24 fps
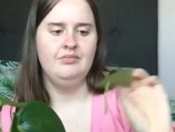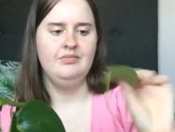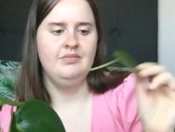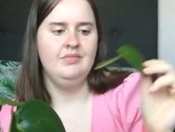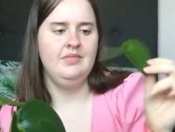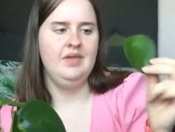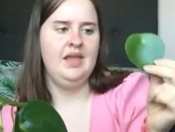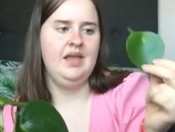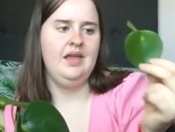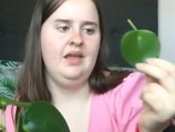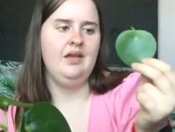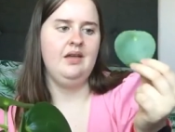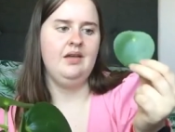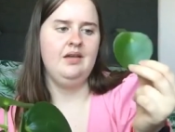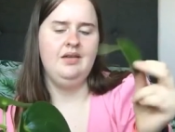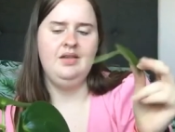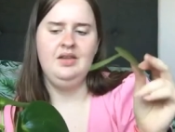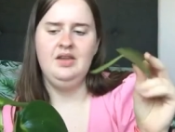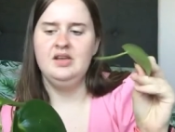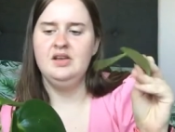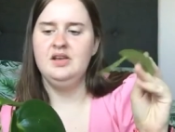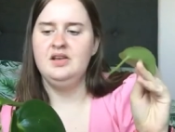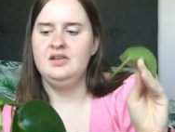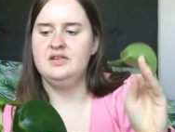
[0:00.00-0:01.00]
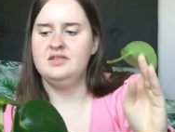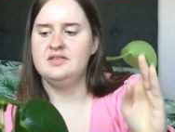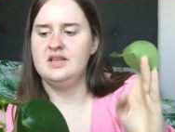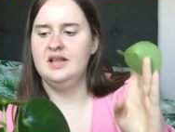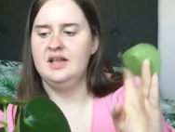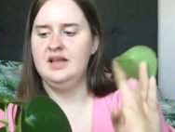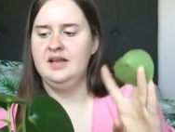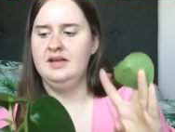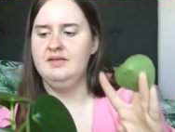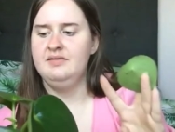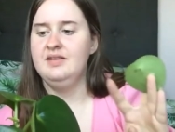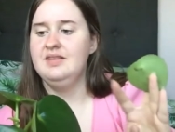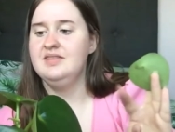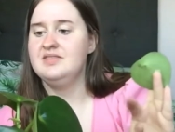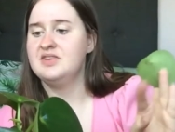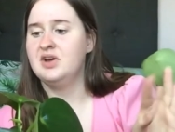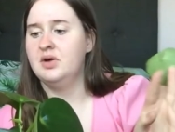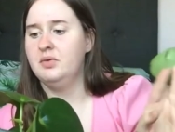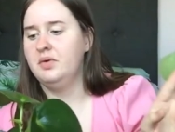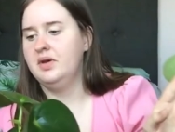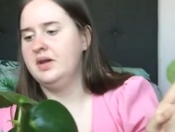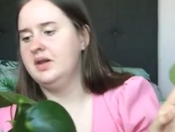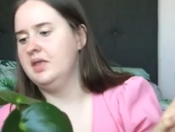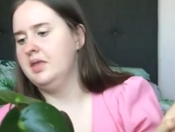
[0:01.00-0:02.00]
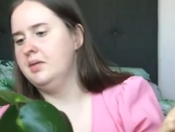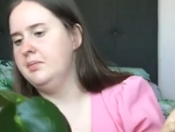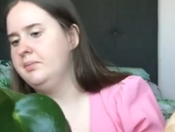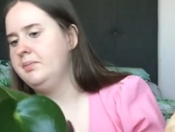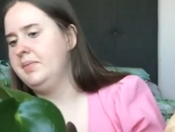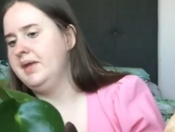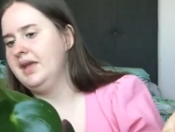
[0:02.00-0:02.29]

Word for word: like you lose a leaf it's not one of the